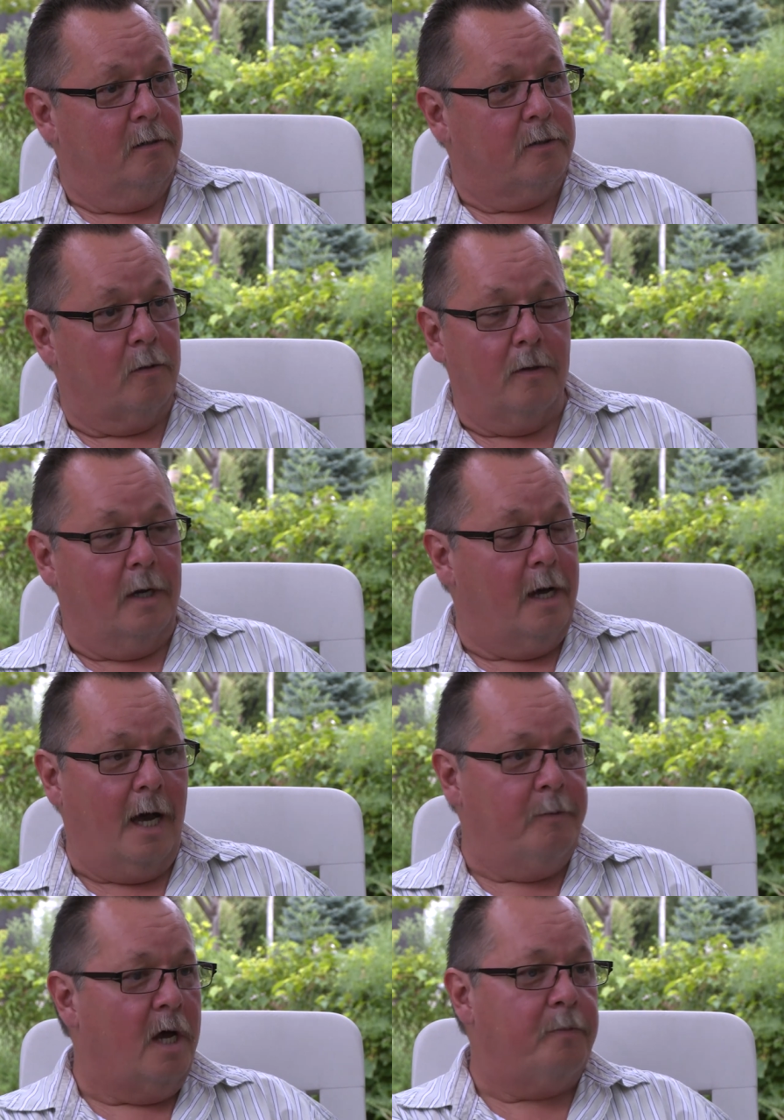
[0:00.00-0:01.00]
So
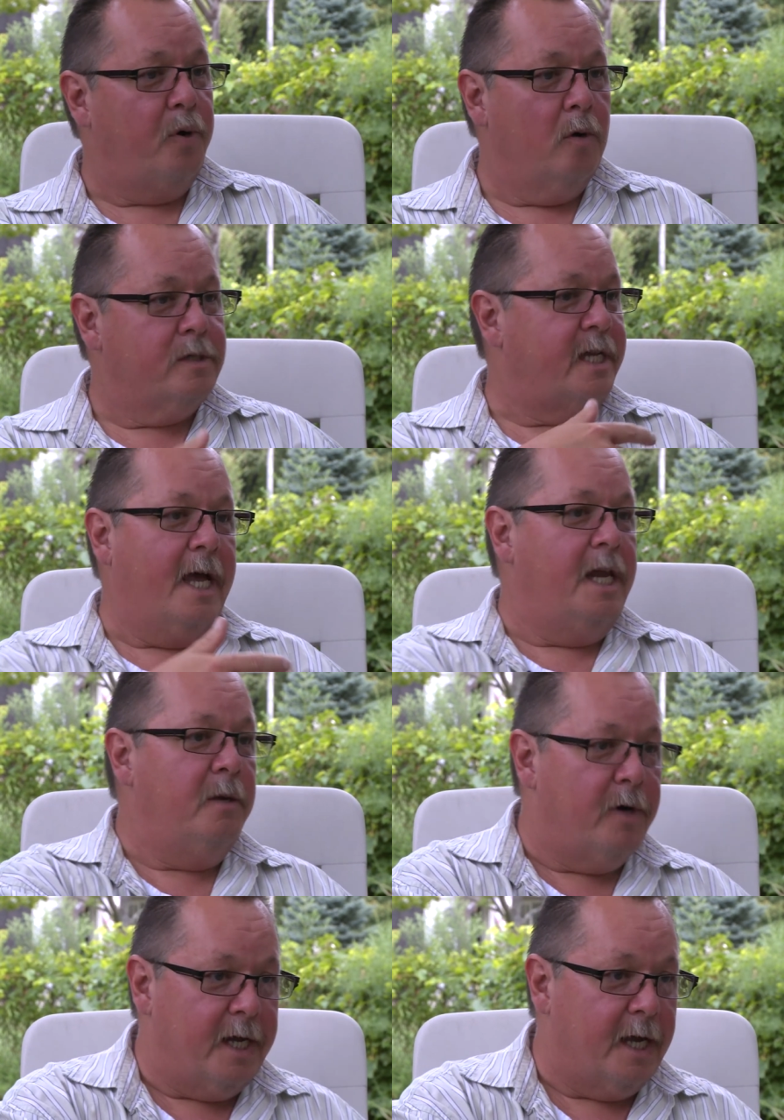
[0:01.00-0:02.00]
I'm not opposed to
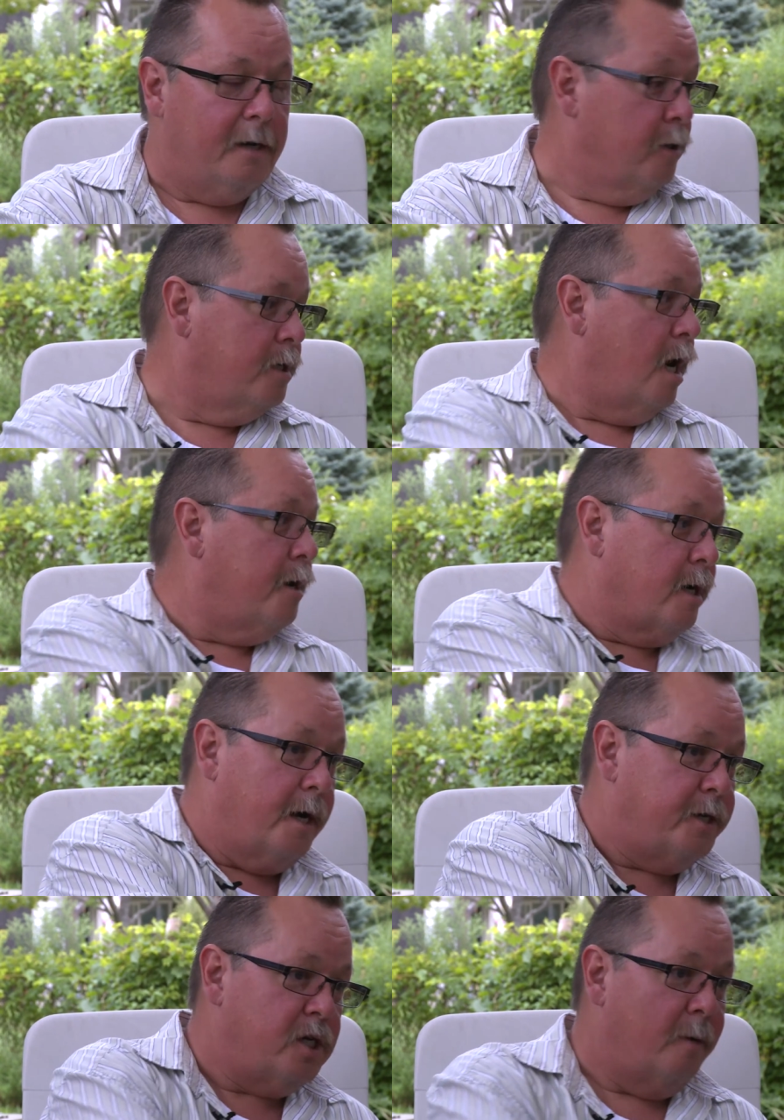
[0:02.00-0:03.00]
anybody getting her daughter
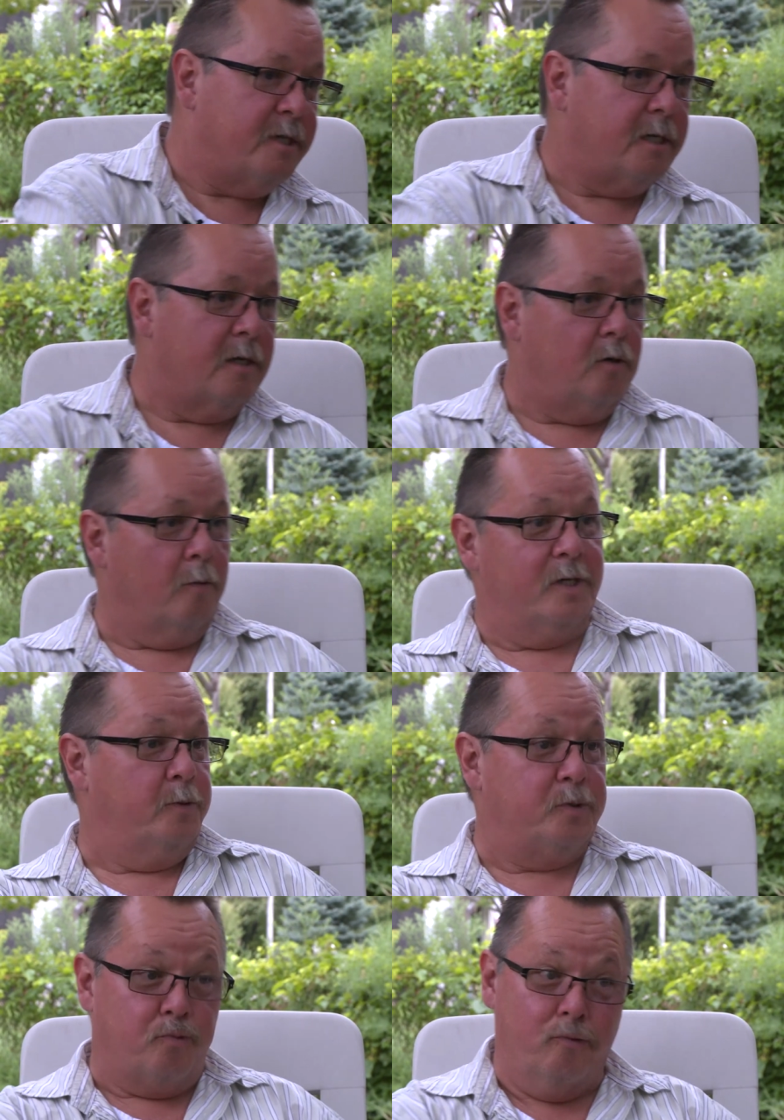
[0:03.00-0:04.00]
got a job at Suncor, which
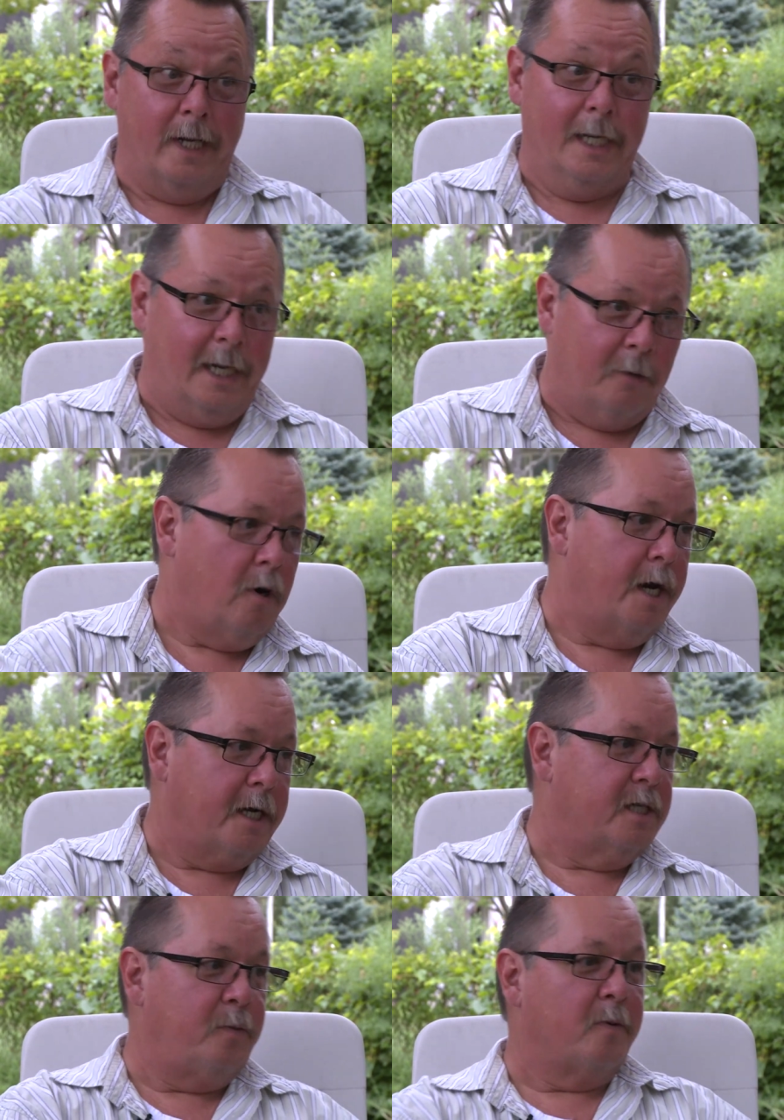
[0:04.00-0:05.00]
was really
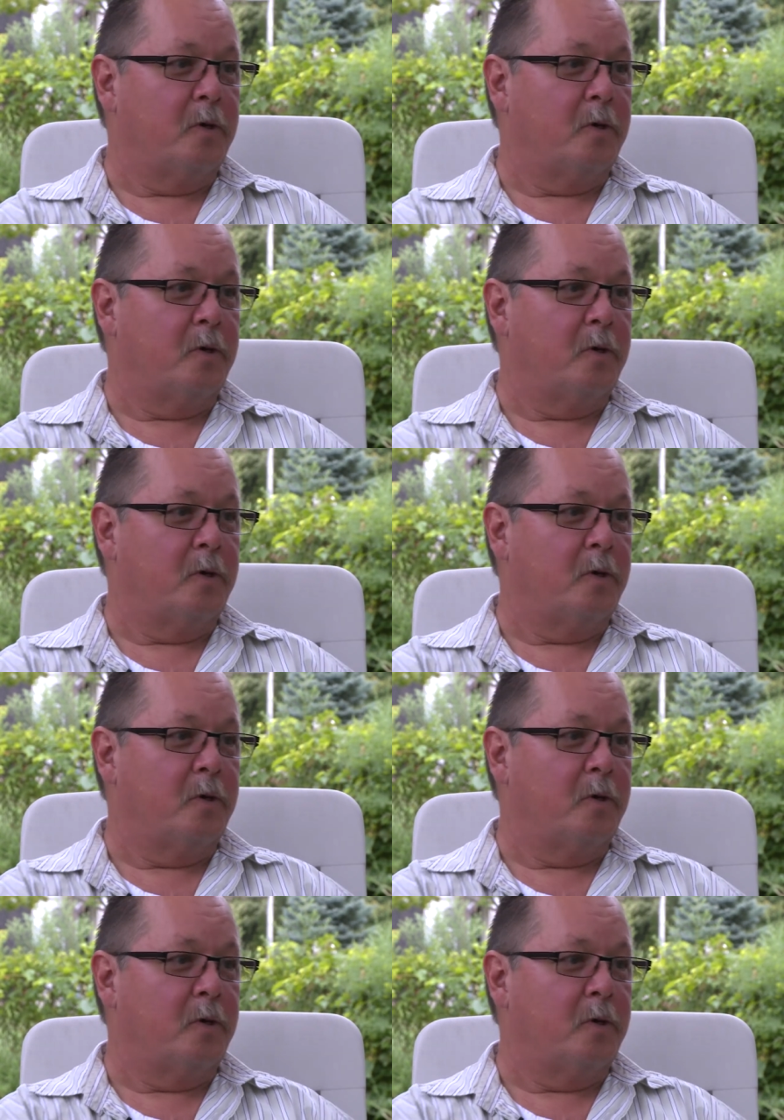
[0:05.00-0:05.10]
ironic because we were